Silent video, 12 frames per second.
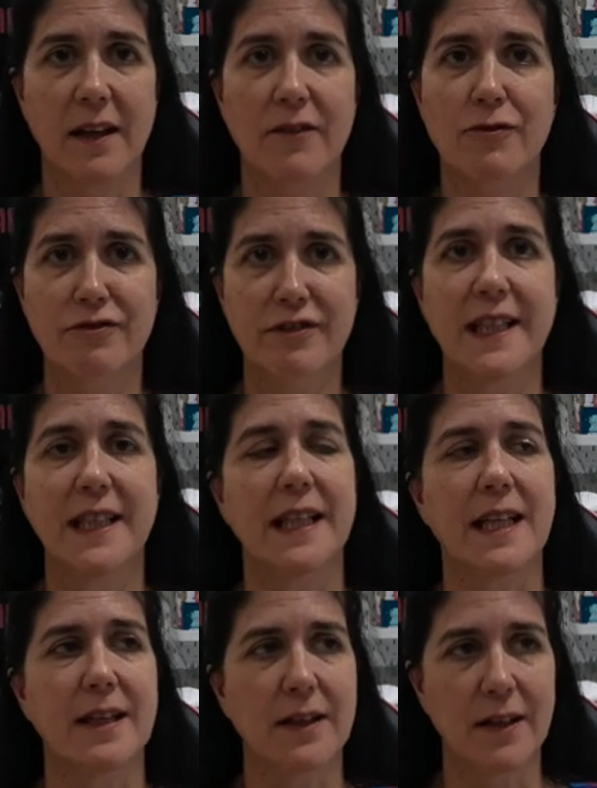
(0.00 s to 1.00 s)

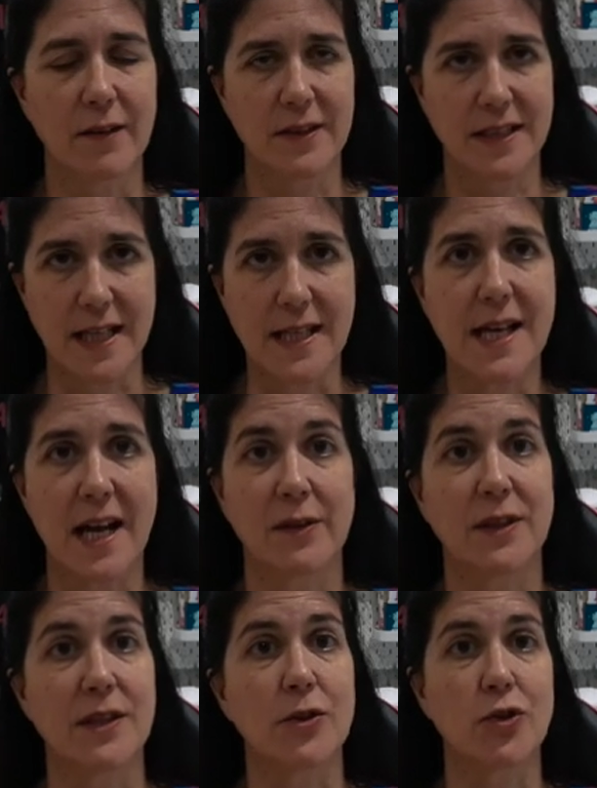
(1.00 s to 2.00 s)
really
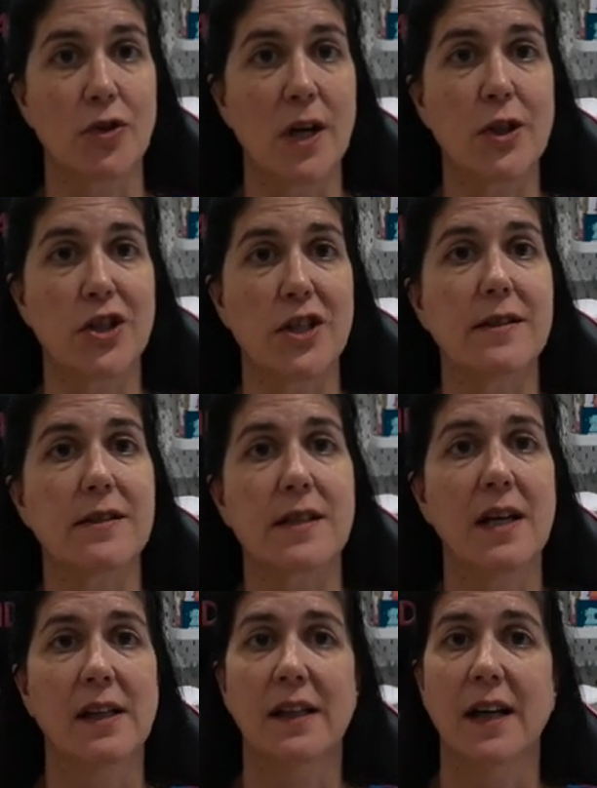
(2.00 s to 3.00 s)
detailed instructions,
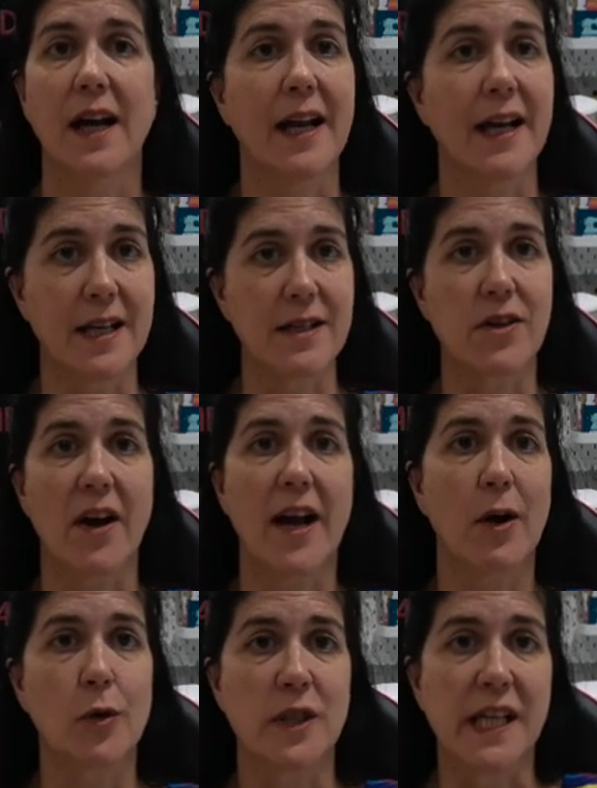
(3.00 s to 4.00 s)
and it is like
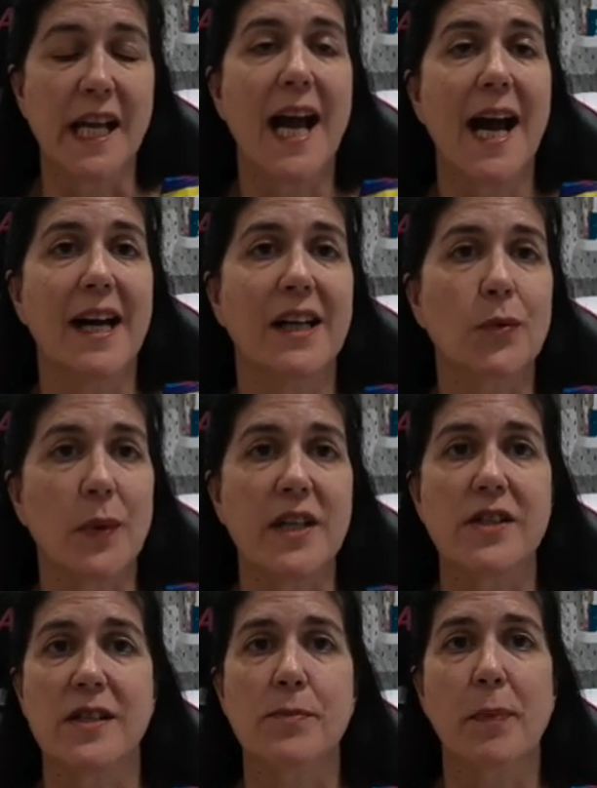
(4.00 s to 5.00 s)
holding your hand,
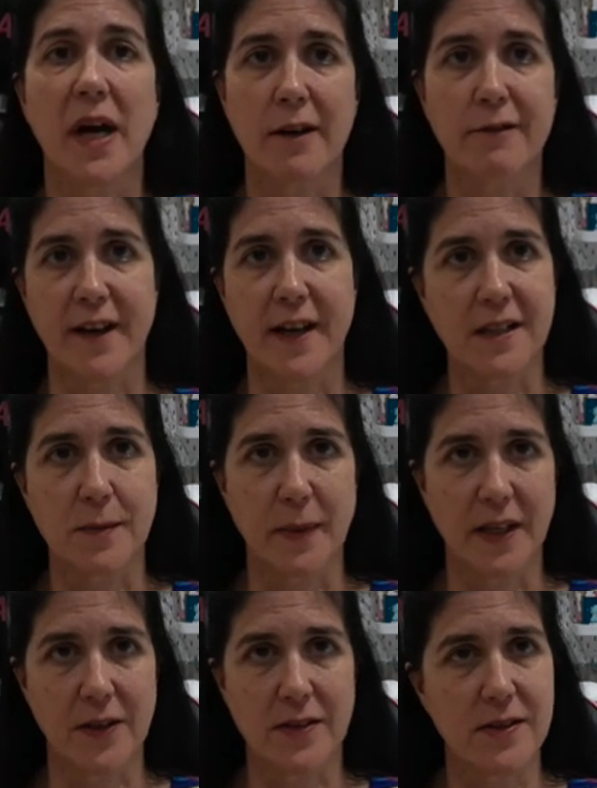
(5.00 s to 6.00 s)
which is perfect
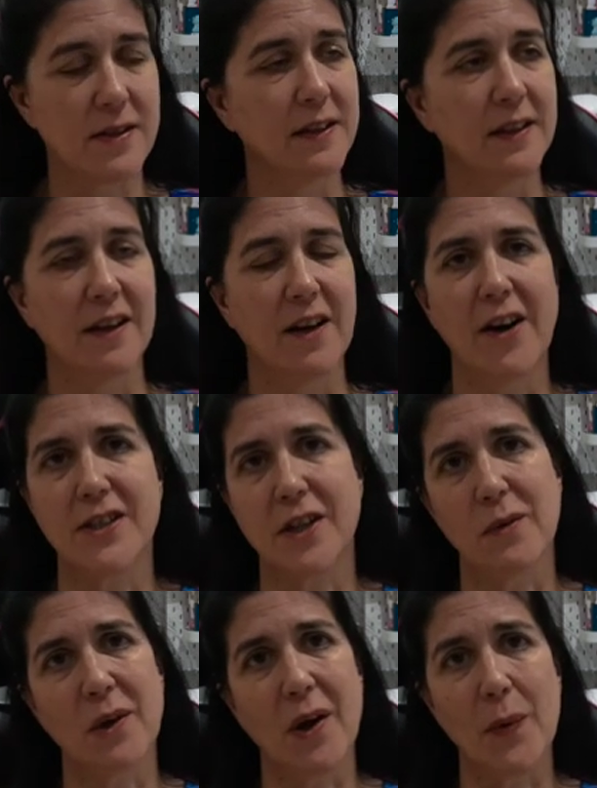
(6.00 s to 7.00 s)
because I
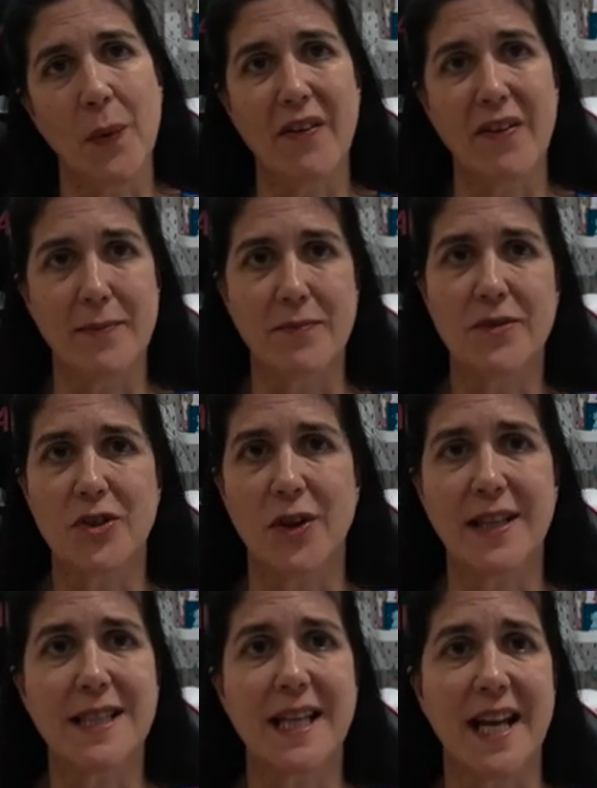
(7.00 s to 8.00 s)
don't like where I'm
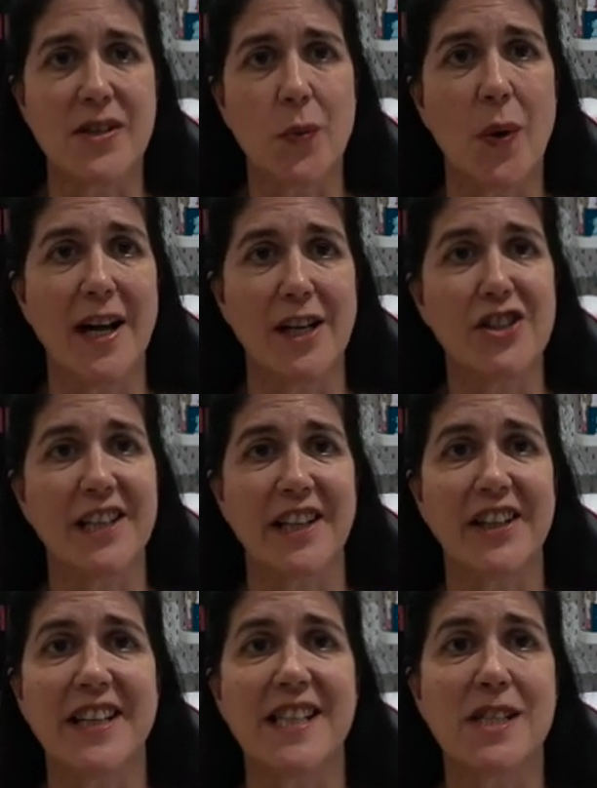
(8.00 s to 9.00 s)
trying to guess what actually
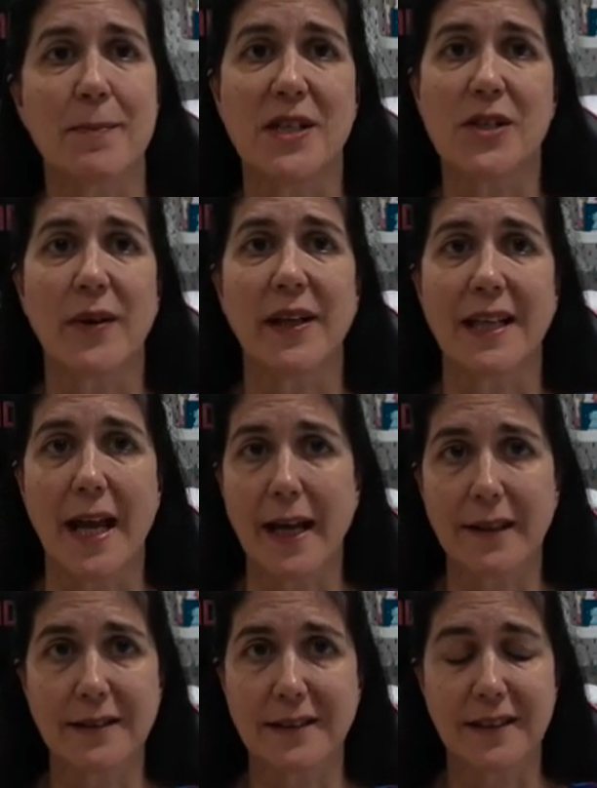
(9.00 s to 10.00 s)
I need to be doing
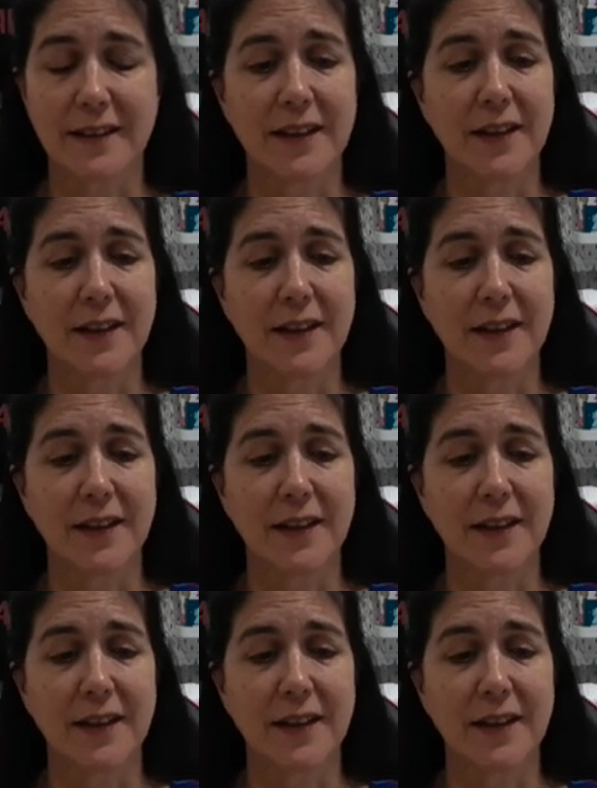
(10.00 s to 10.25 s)
next.